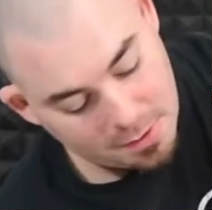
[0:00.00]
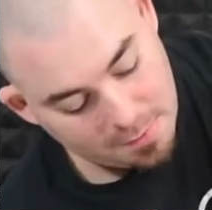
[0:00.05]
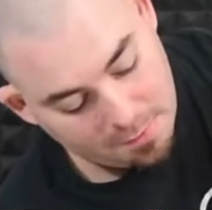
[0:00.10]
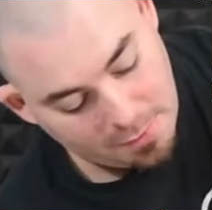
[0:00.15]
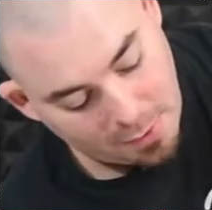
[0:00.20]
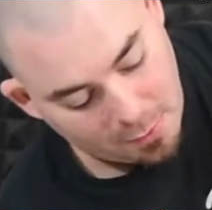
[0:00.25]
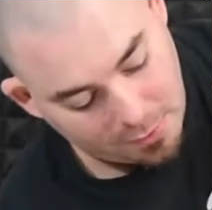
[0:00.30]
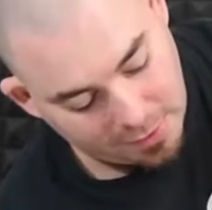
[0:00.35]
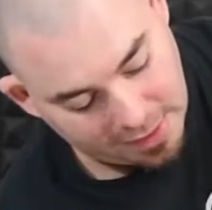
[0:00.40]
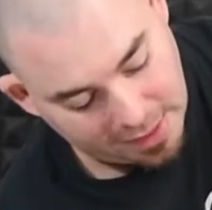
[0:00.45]

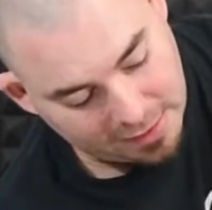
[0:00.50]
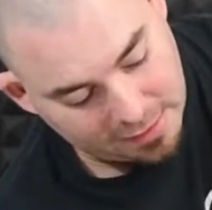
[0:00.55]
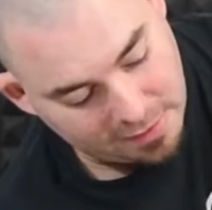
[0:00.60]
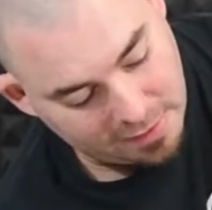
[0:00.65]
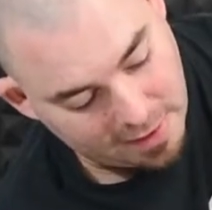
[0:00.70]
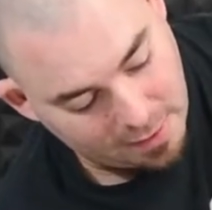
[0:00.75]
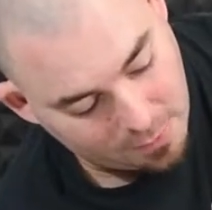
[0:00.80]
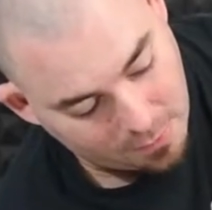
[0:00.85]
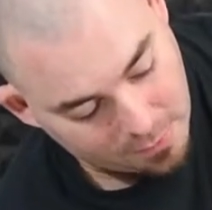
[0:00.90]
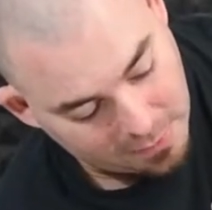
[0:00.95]
but we'll get to
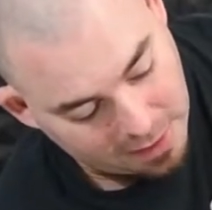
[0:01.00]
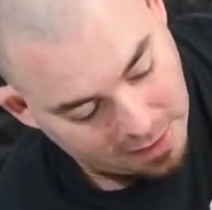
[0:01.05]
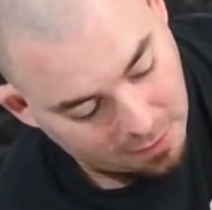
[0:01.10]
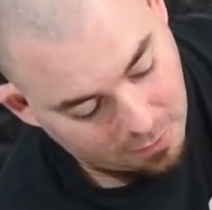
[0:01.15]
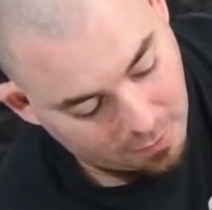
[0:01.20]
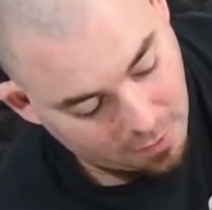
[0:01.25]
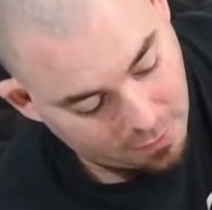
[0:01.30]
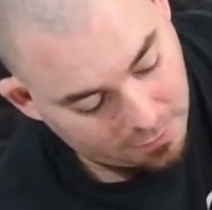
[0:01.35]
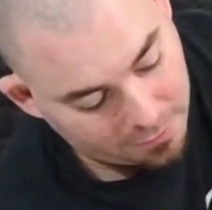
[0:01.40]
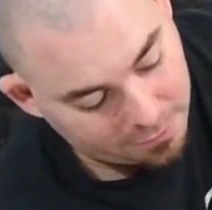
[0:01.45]
that when we get
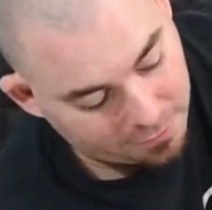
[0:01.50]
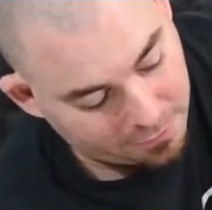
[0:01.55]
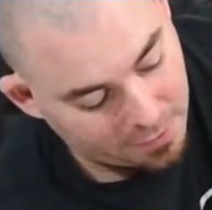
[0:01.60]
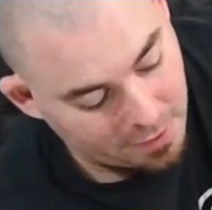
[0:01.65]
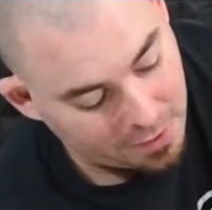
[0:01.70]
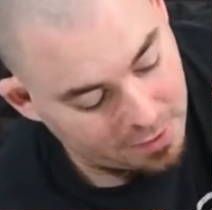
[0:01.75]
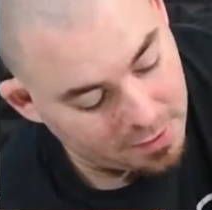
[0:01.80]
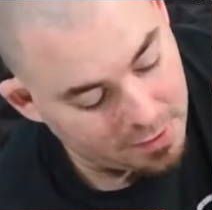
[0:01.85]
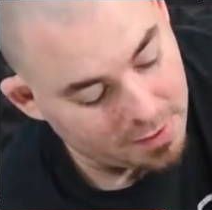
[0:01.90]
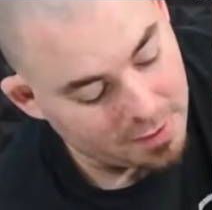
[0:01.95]
along the
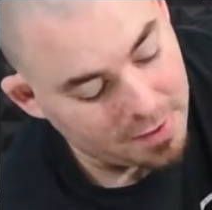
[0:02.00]
front.